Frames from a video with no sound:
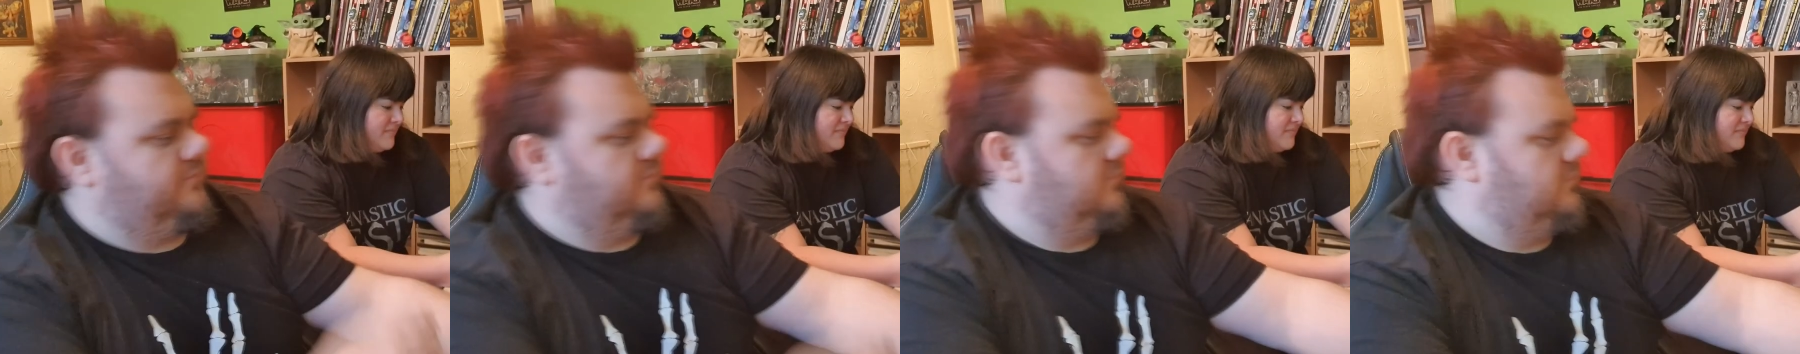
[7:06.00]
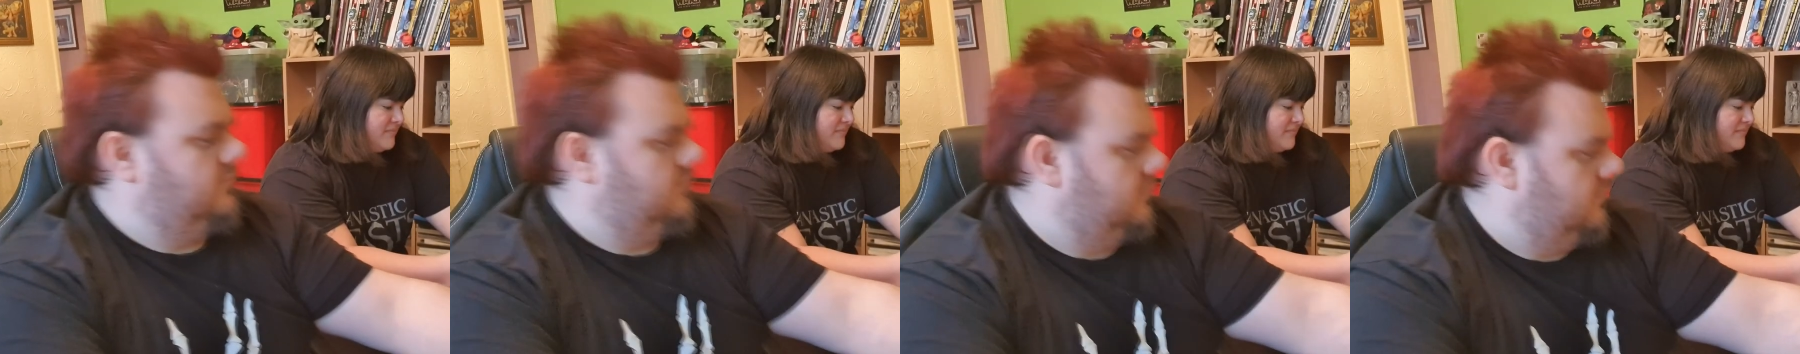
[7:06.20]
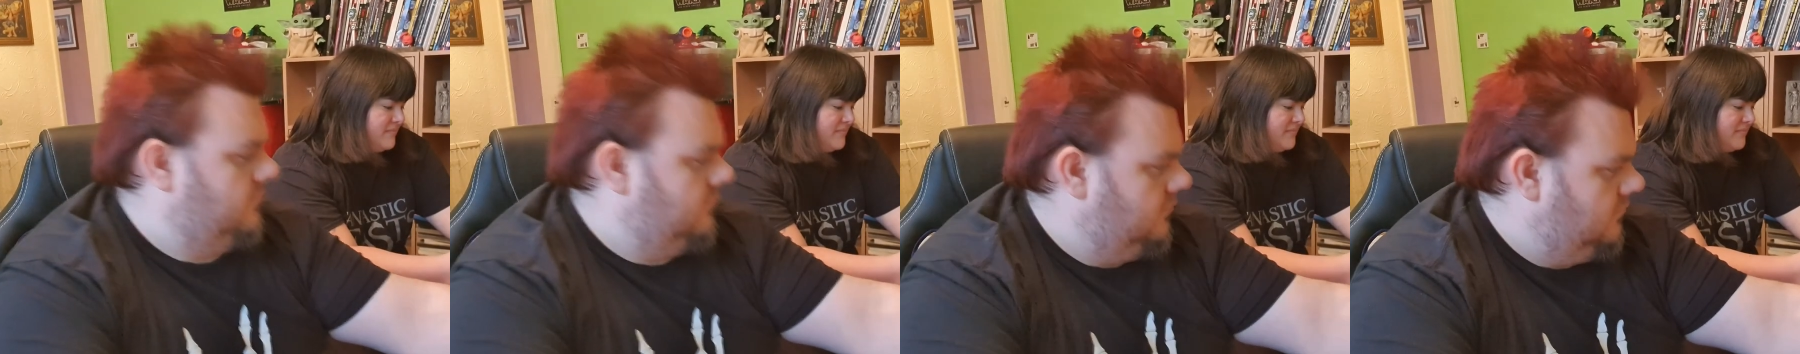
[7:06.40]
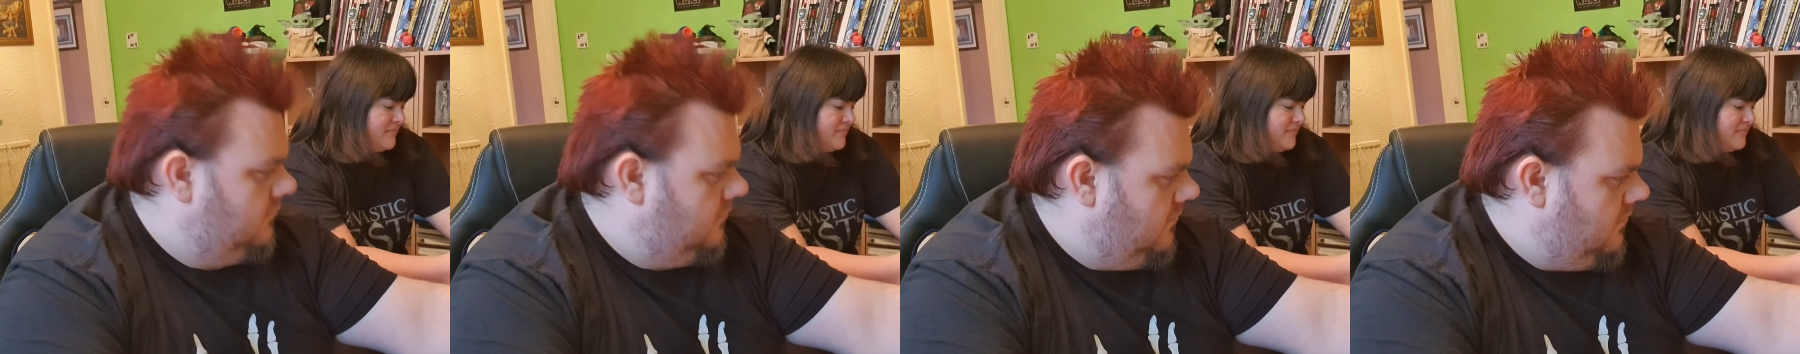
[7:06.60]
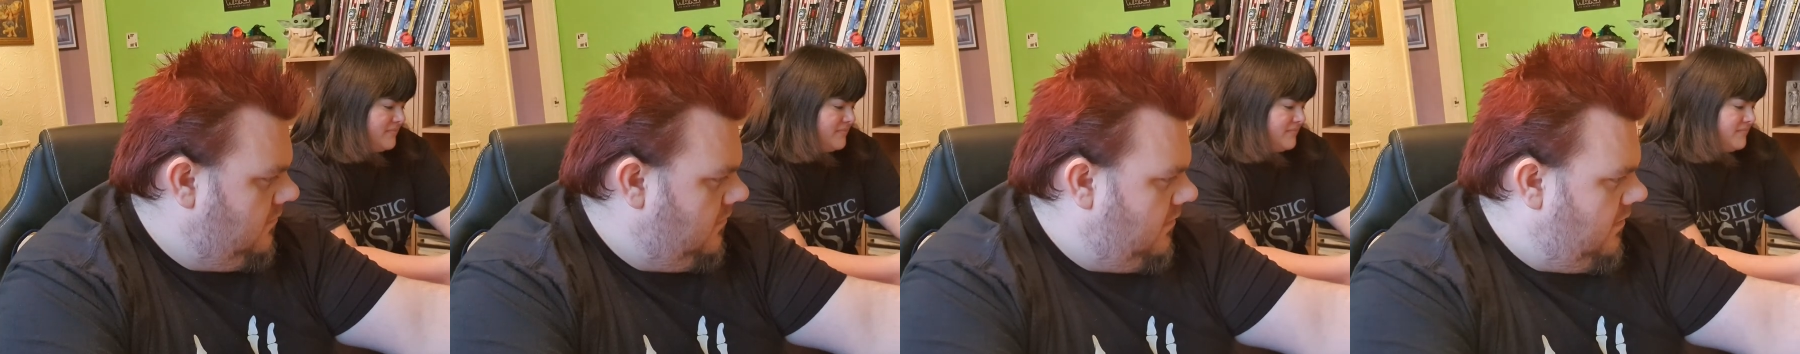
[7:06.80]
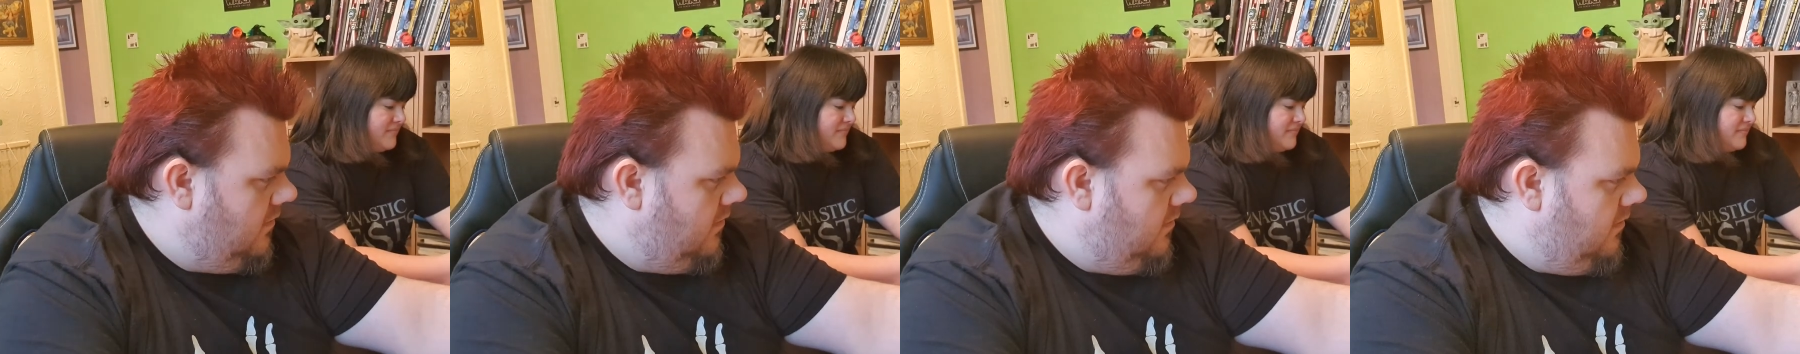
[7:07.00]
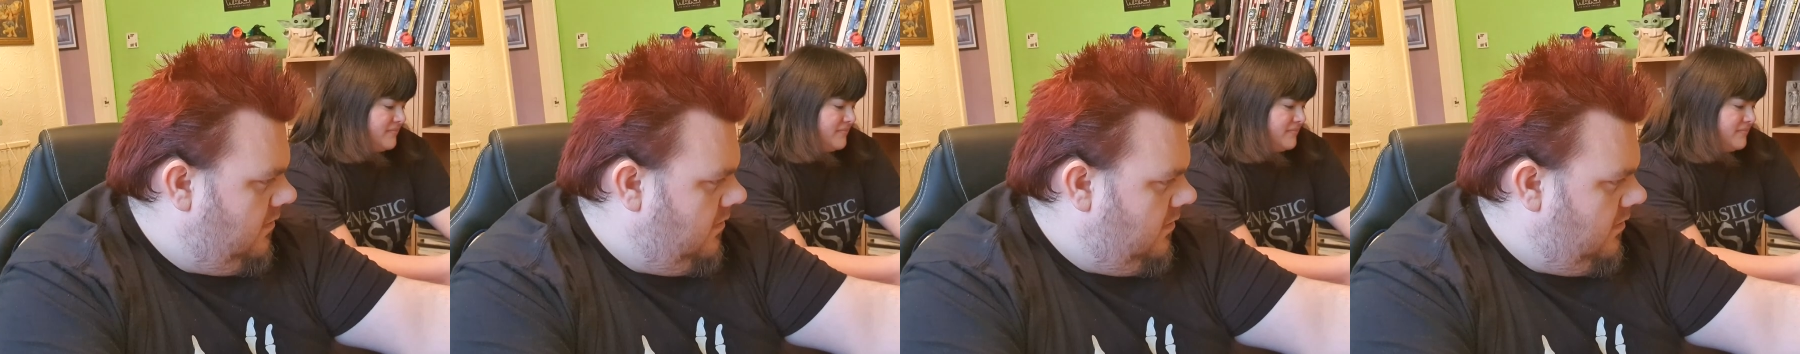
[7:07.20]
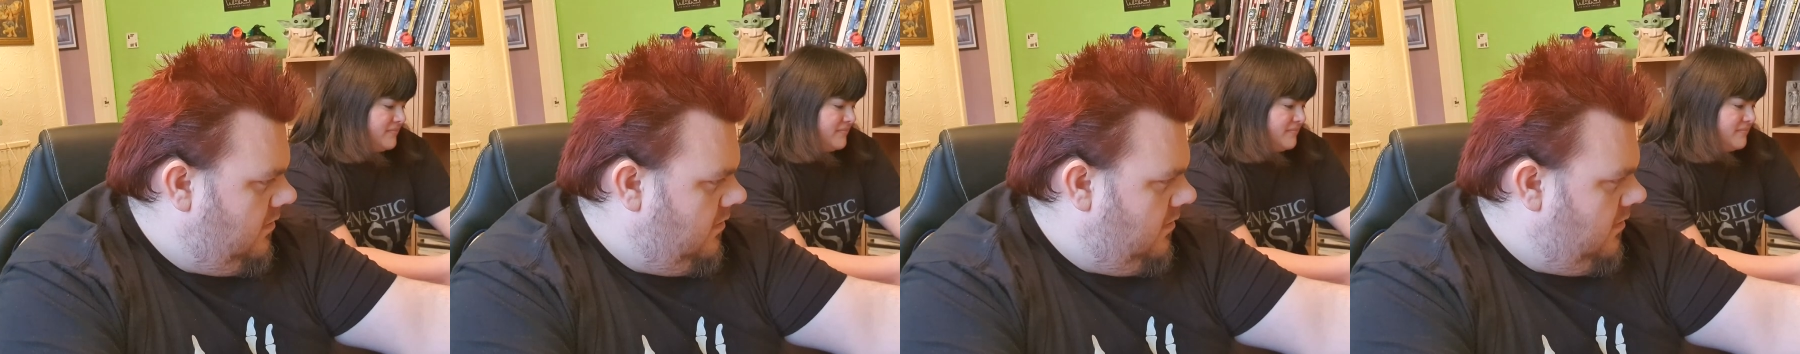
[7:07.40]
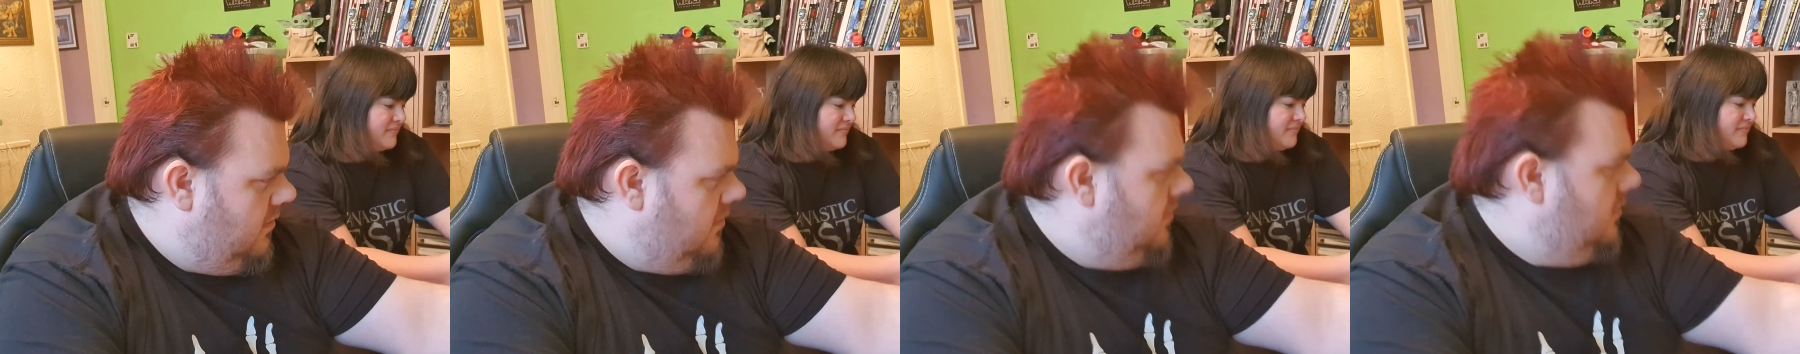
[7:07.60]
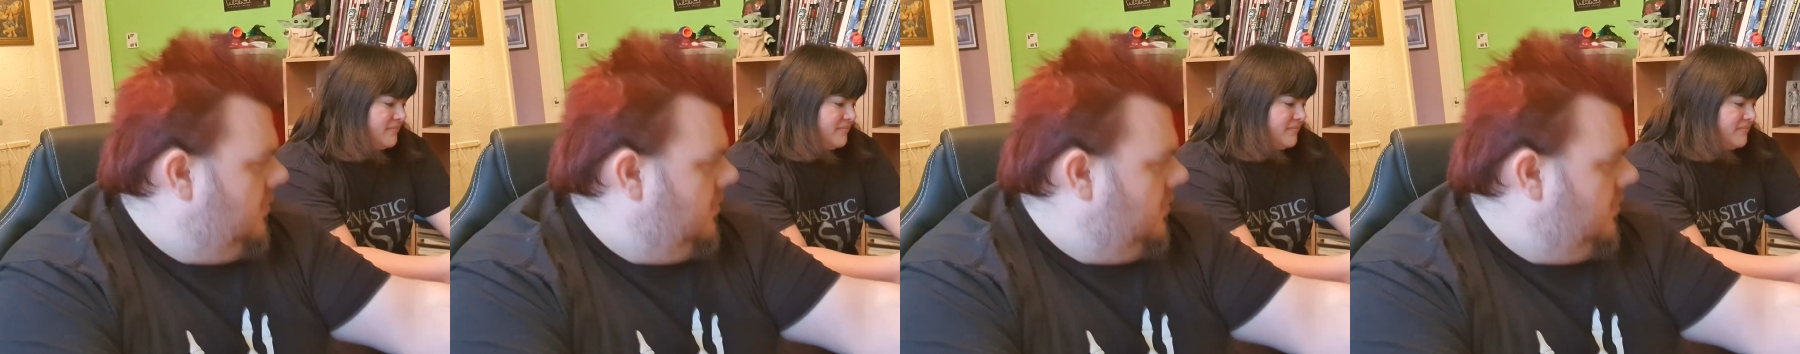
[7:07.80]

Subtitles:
[no speech]